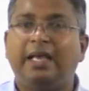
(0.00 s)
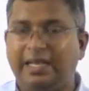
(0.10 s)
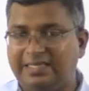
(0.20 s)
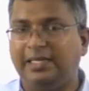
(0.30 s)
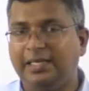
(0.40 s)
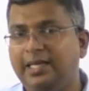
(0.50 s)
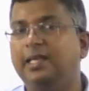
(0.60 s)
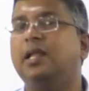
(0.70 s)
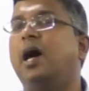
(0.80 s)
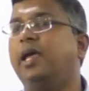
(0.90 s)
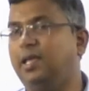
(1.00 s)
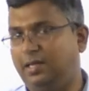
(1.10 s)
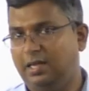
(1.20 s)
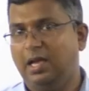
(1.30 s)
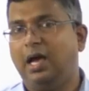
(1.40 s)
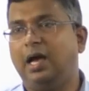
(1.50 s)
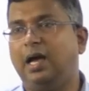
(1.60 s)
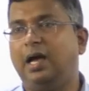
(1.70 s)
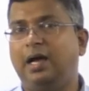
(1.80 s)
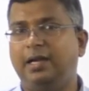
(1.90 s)
resulting in high
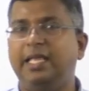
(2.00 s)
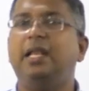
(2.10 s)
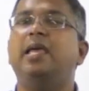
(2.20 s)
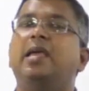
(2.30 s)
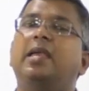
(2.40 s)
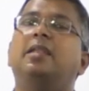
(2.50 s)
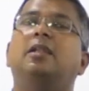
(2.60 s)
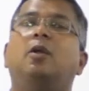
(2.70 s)
uh, delay in